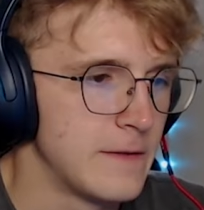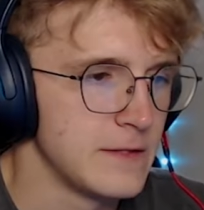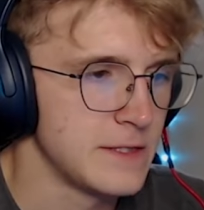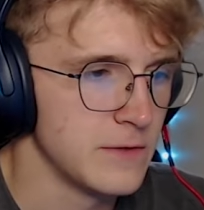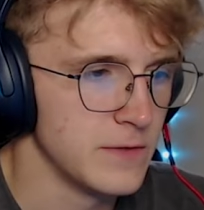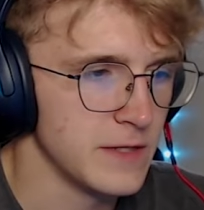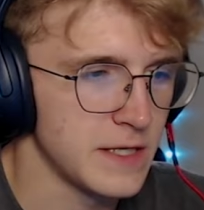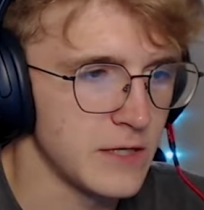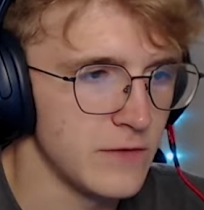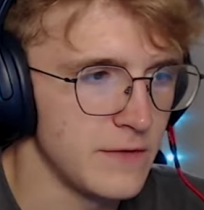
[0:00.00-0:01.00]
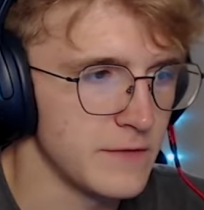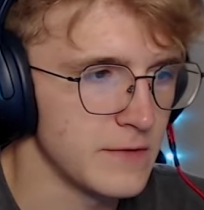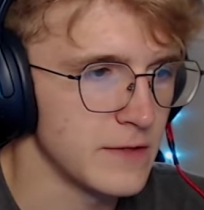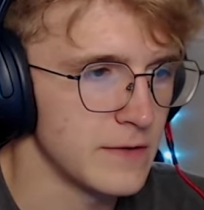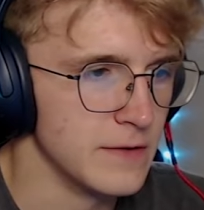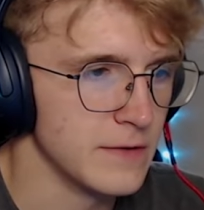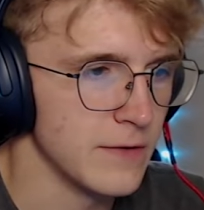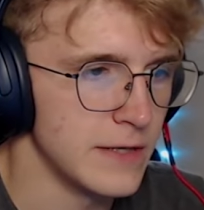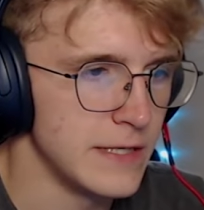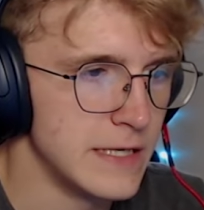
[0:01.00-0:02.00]
They're still really cute even when they're
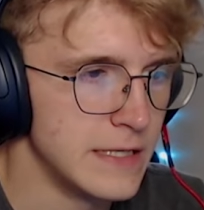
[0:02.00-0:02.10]
hungry.